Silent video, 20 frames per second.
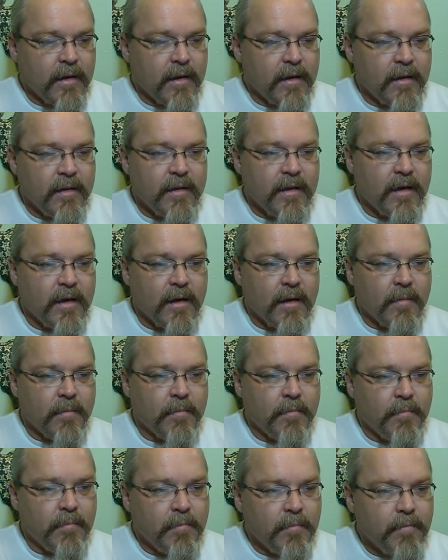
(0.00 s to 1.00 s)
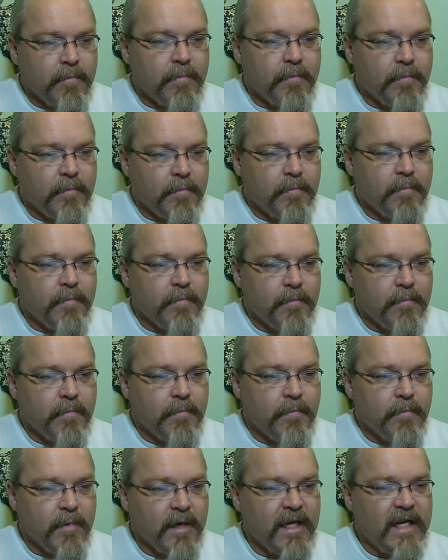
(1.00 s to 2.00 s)
In the
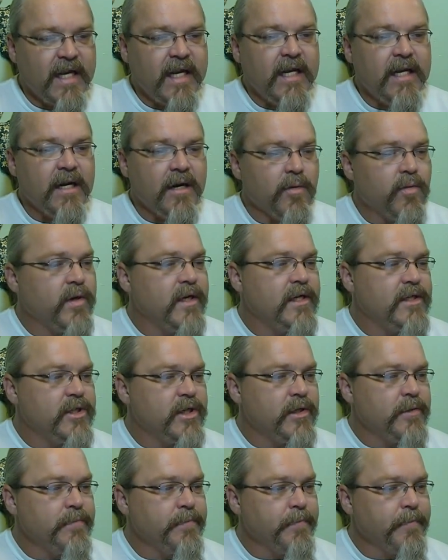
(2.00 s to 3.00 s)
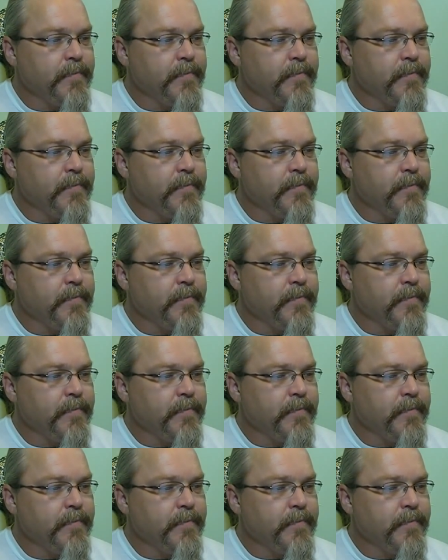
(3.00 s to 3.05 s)
Molina region